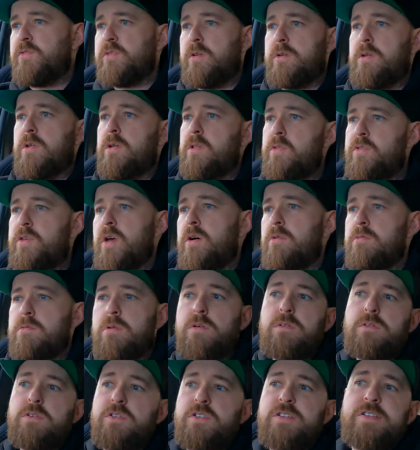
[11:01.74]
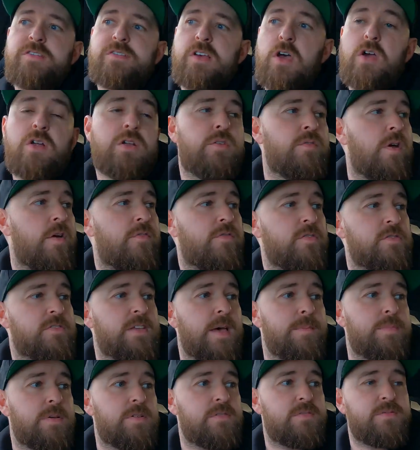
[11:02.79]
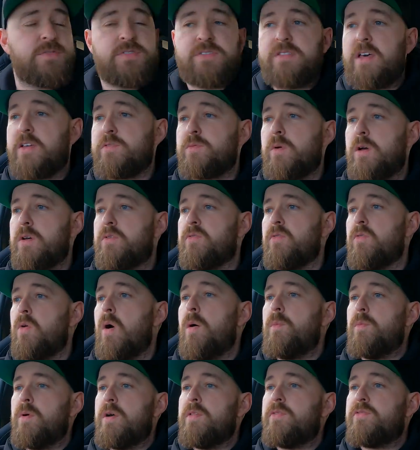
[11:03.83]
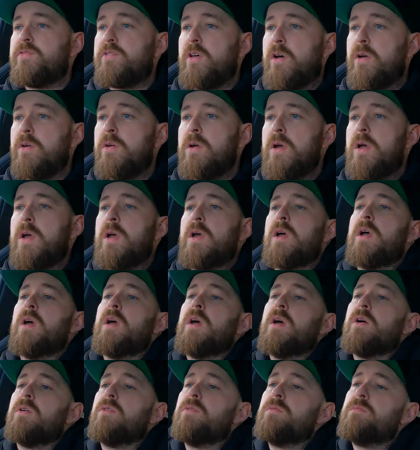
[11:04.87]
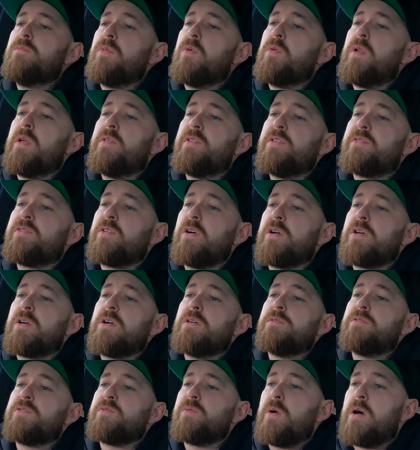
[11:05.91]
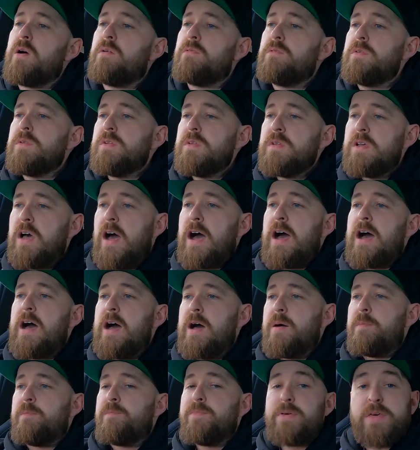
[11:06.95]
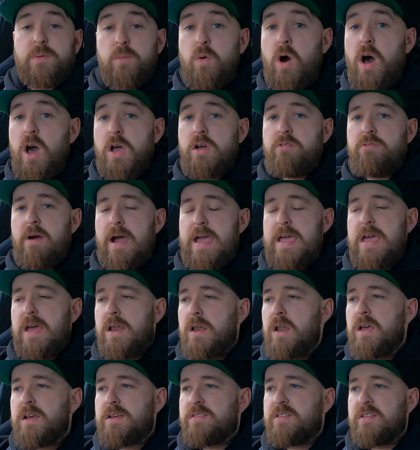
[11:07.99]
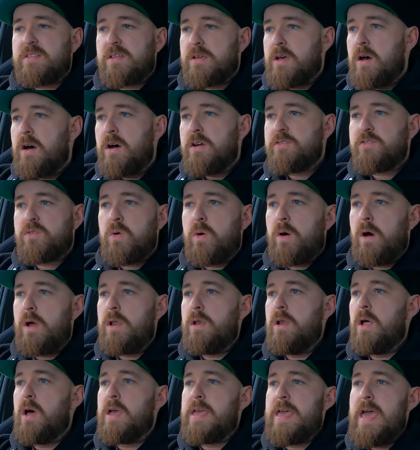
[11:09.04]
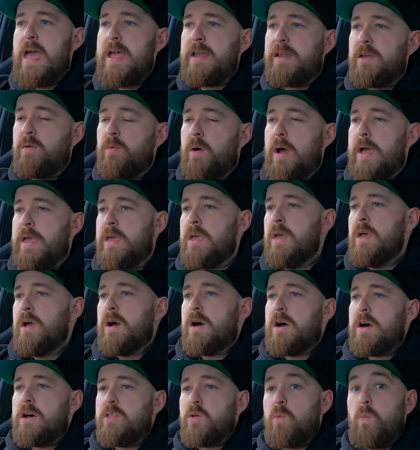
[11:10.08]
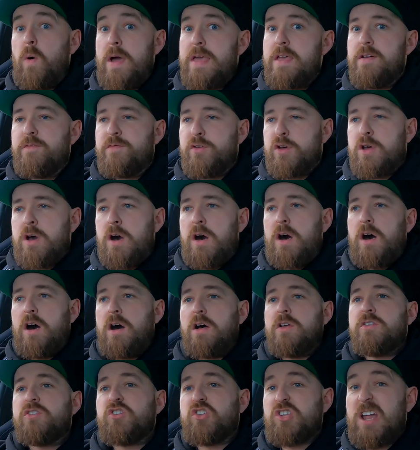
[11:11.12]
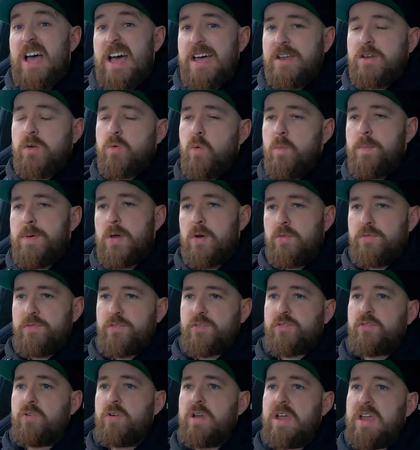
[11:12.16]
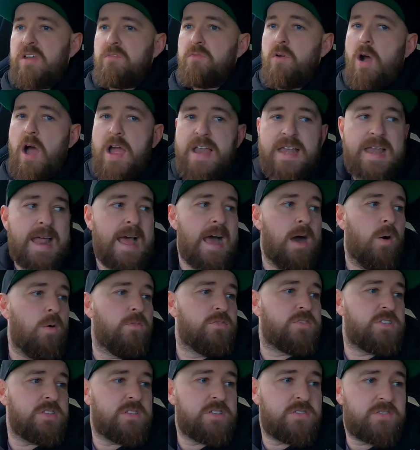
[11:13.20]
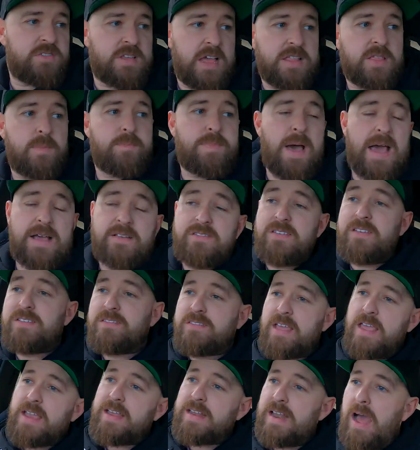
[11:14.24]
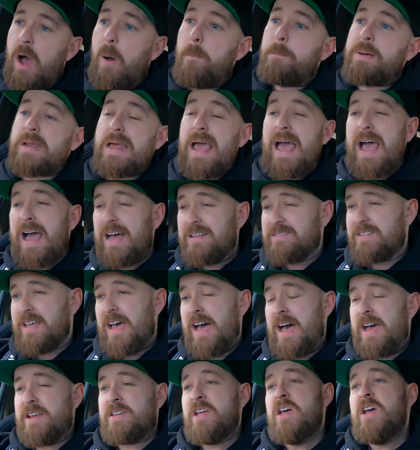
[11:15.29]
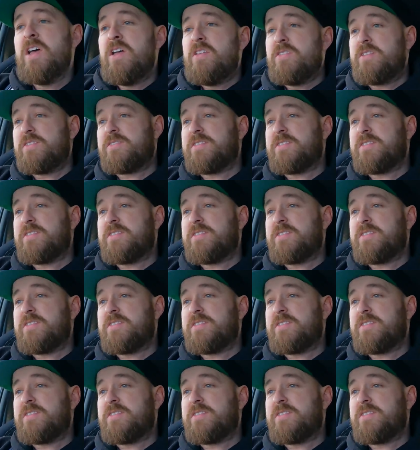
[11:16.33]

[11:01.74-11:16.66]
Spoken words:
on the old Hondas. I only reference that because obviously that's what I grew up with, so I'll let this guy go as well. But they work great, and like I said, the car's quite light anyway. The weight of the car standard will be on the screen right now. Obviously this has had the back seats taken out, but it has had the